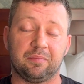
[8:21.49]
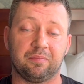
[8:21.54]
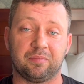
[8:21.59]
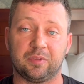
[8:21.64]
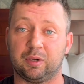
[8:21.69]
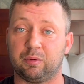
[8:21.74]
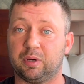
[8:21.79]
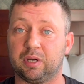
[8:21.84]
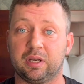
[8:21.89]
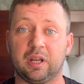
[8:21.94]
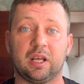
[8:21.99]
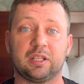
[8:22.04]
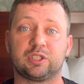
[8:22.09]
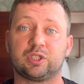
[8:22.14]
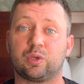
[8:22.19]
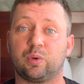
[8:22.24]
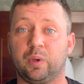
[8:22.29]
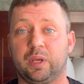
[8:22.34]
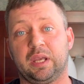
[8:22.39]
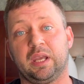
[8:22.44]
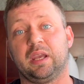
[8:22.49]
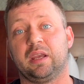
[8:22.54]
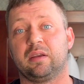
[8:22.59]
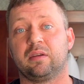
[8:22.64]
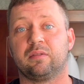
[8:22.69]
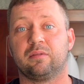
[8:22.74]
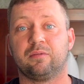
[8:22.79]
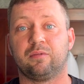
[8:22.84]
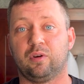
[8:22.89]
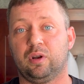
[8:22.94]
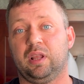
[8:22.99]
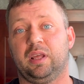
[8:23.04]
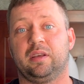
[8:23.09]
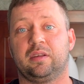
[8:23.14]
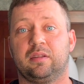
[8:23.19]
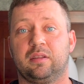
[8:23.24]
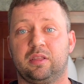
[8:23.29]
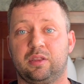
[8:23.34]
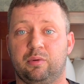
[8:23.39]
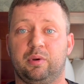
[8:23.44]
they were not squeaking for like
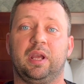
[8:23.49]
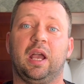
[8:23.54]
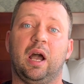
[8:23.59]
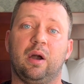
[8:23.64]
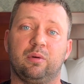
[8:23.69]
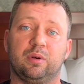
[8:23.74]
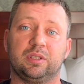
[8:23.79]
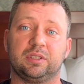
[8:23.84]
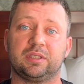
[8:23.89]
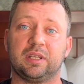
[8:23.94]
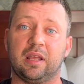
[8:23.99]
3 hours,